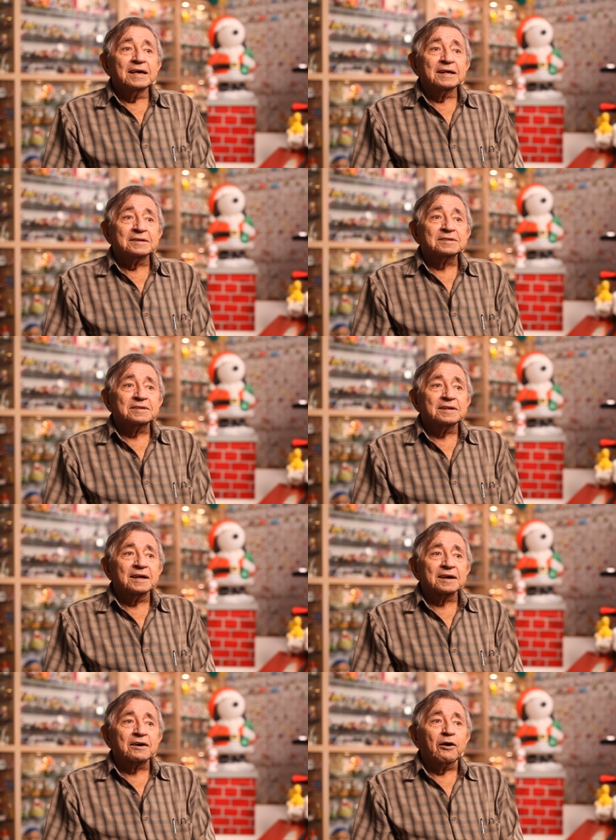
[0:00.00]
and
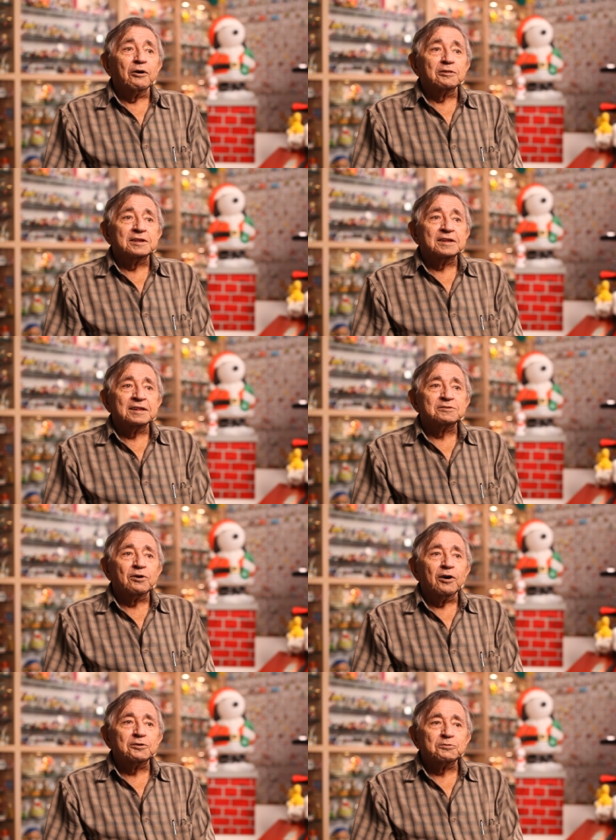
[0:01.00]
called and, and
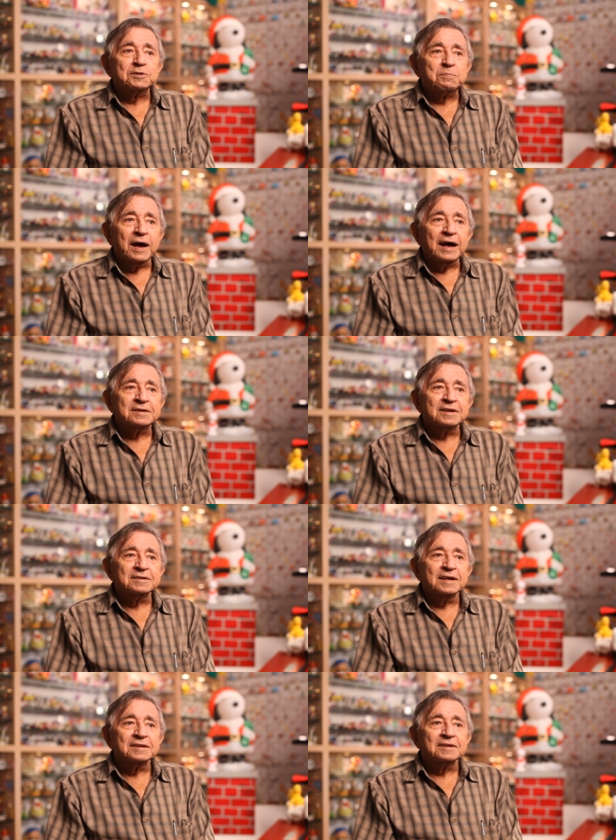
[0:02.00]
talked with Pat,
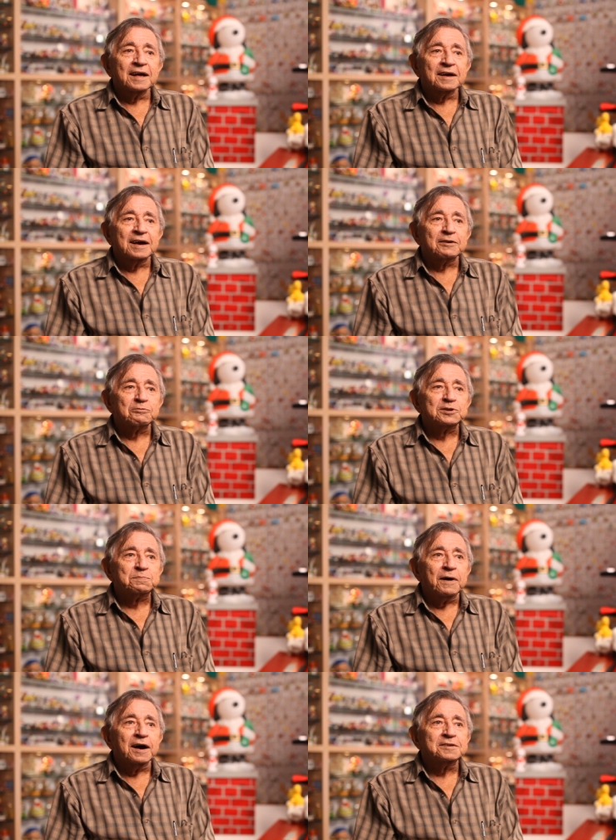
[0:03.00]
and, and I got a
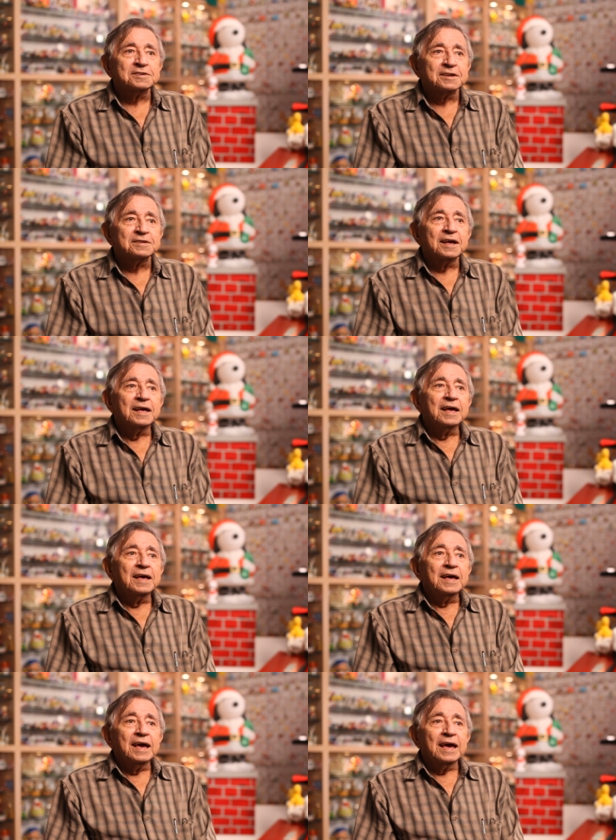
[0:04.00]
response, and
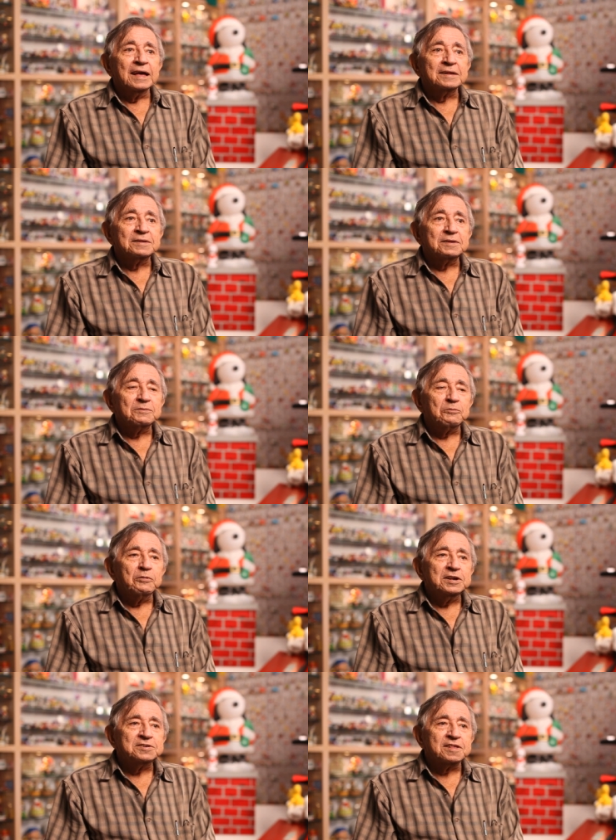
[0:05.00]
and
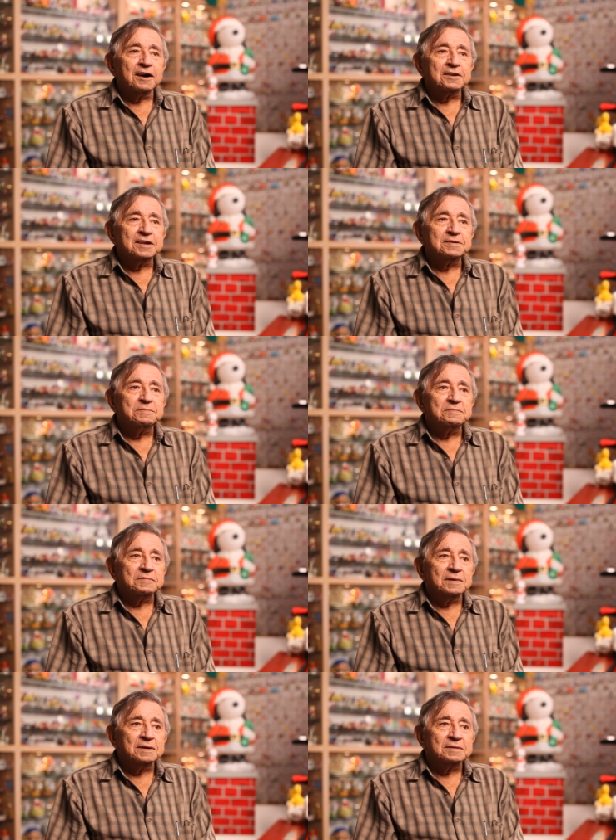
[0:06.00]
we started
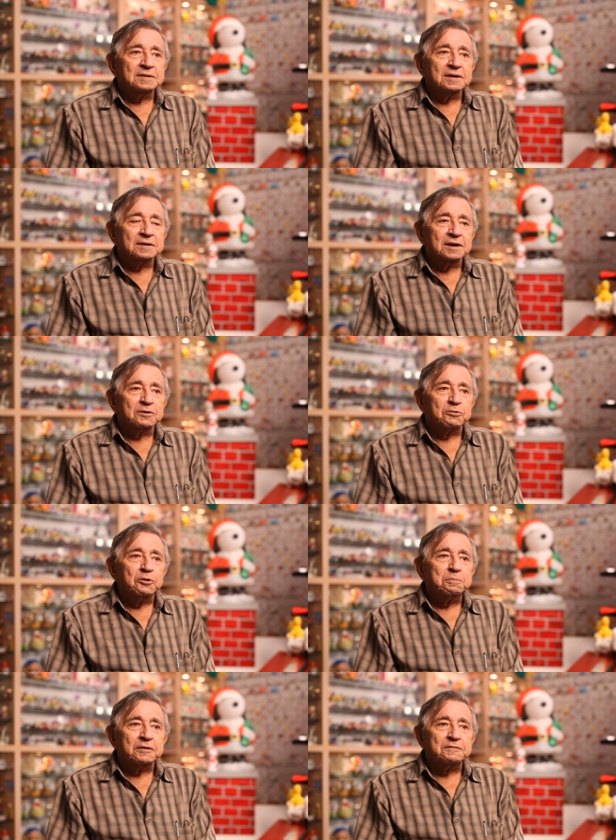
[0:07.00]
a, uh, a
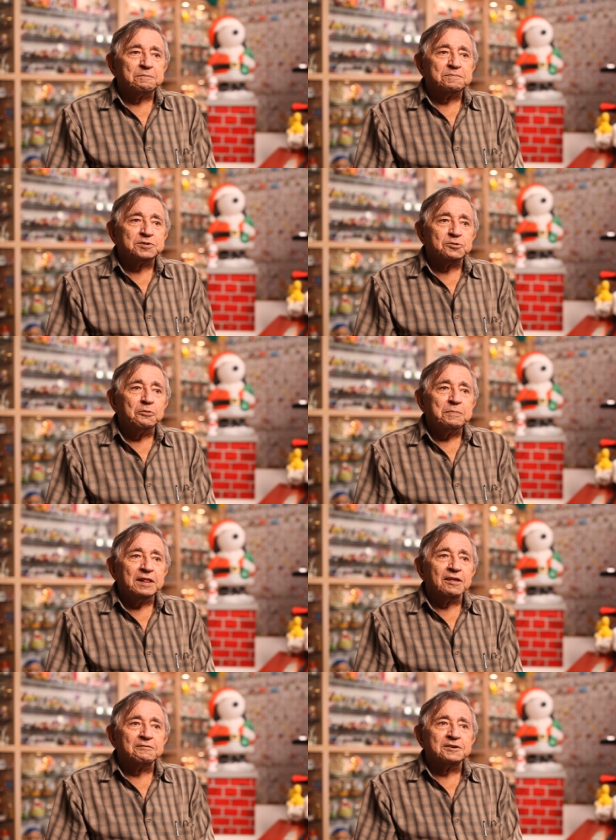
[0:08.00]
group of
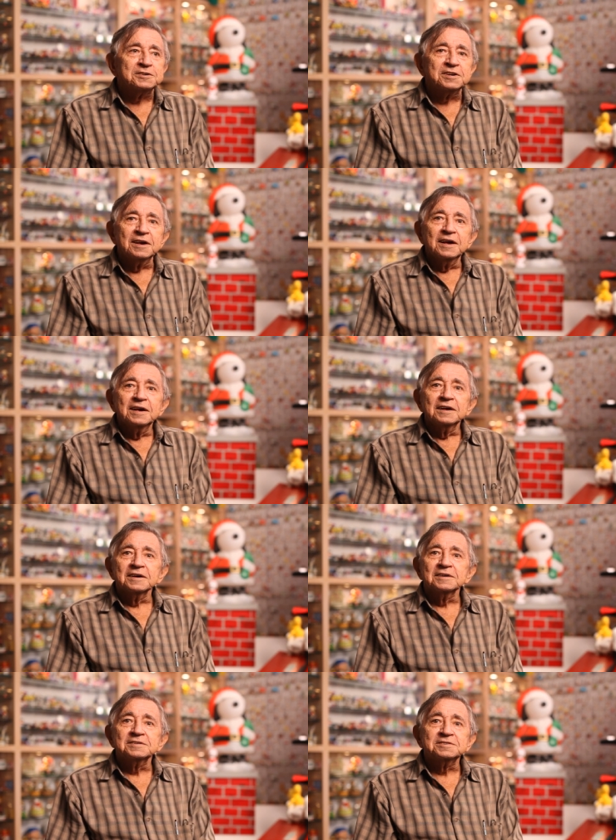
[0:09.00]
Snoopy lovers
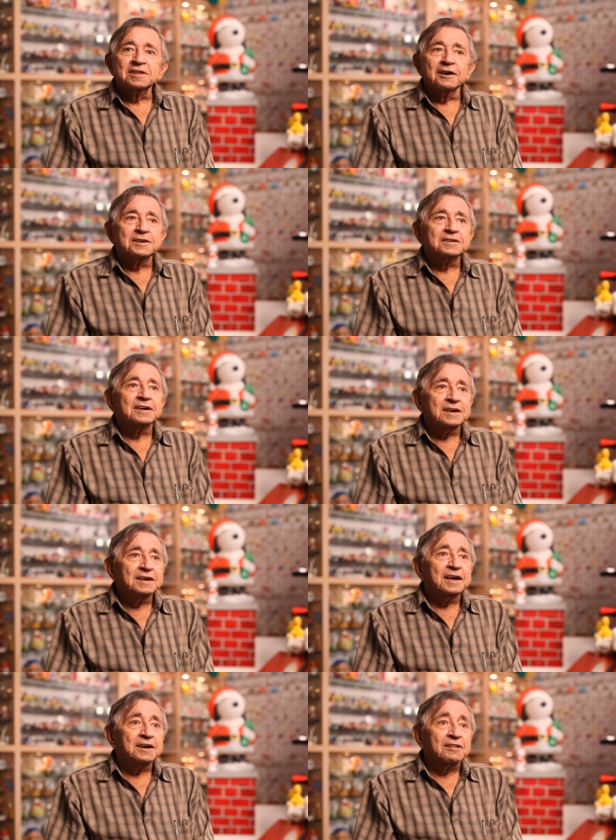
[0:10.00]
uh, started a,
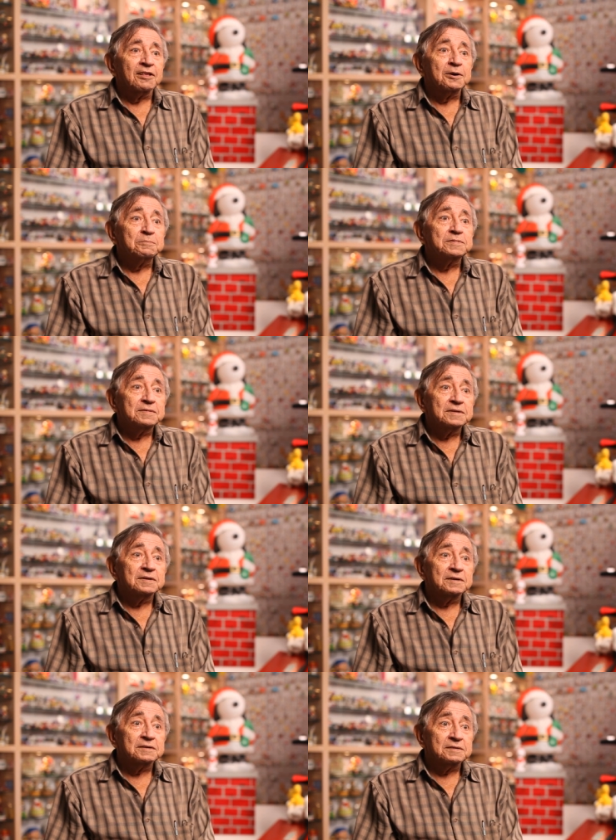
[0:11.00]
a club
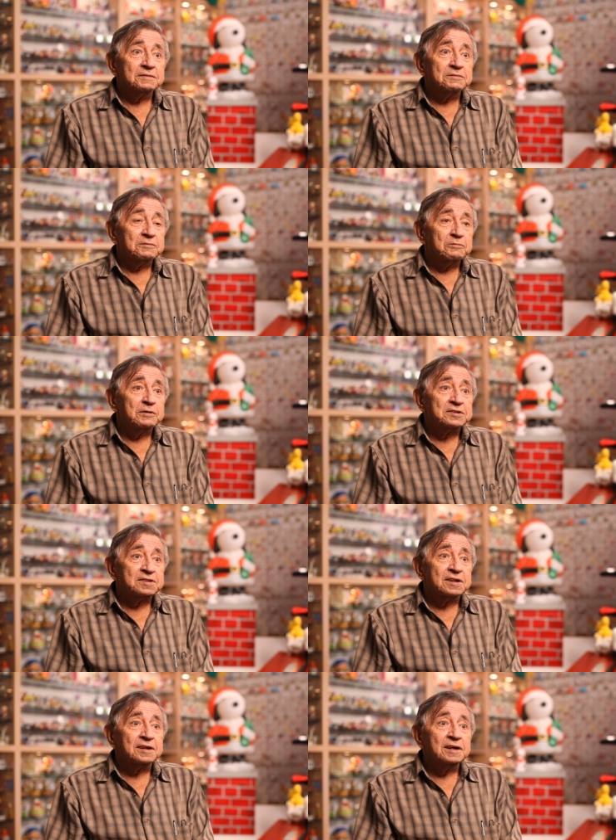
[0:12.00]
uh,
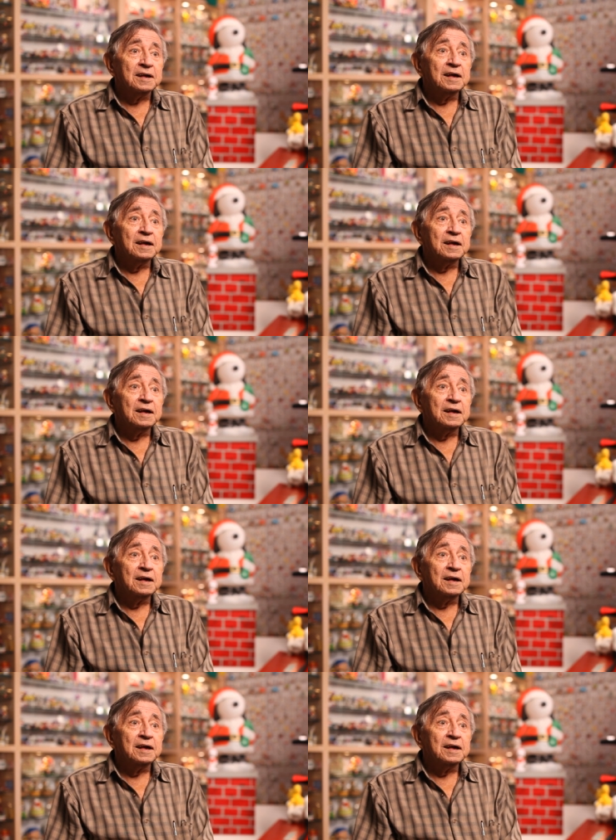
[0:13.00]
with, uh,